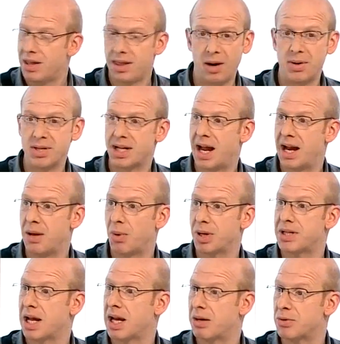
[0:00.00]
there isn't
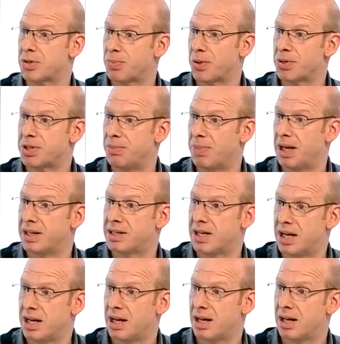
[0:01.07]
anyone taking
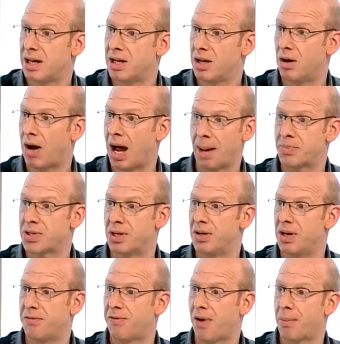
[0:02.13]
responsibility... You're
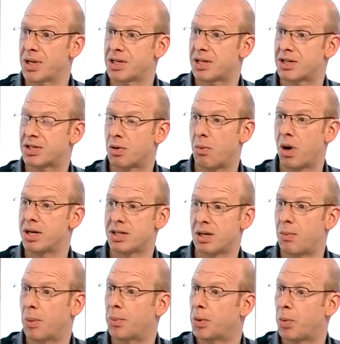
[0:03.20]
absolutely flummoxed as to why
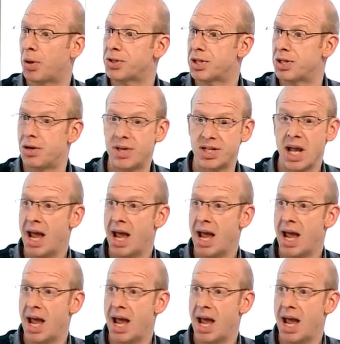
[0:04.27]
someone would want to do this.